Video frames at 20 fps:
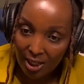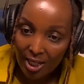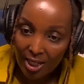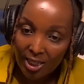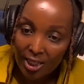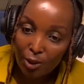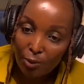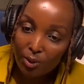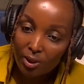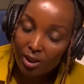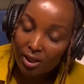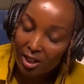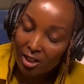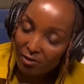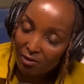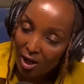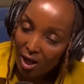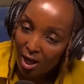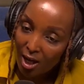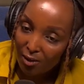they will
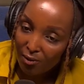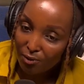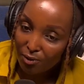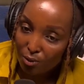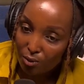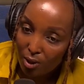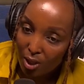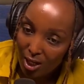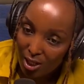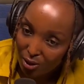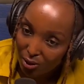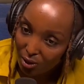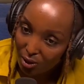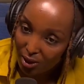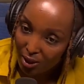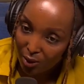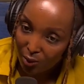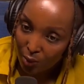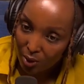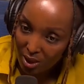never have to handle
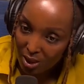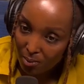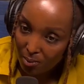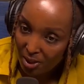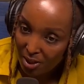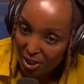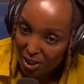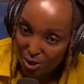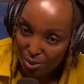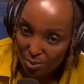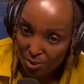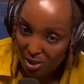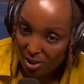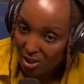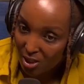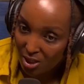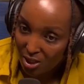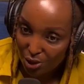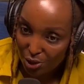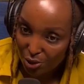the waste management
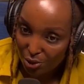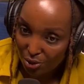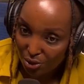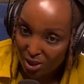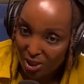issues.